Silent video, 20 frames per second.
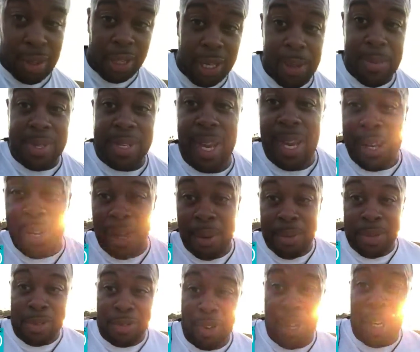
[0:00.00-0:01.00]
keep saying it.
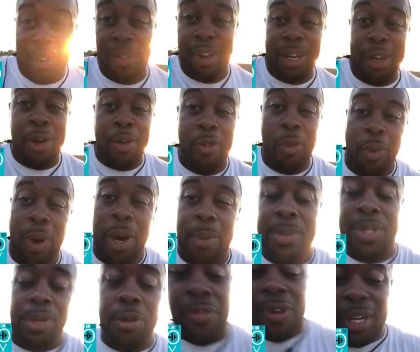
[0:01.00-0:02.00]
I'm just really, really
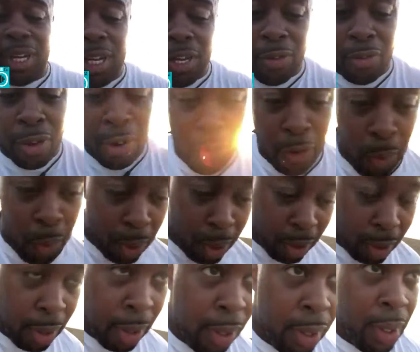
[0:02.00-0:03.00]
overwhelmed. So thank you for
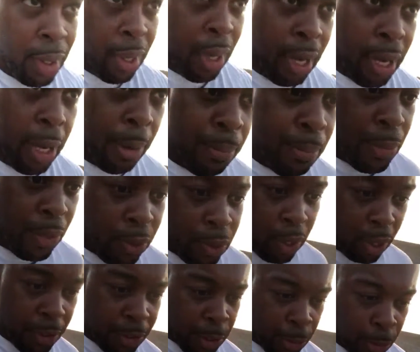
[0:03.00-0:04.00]
everyone who kind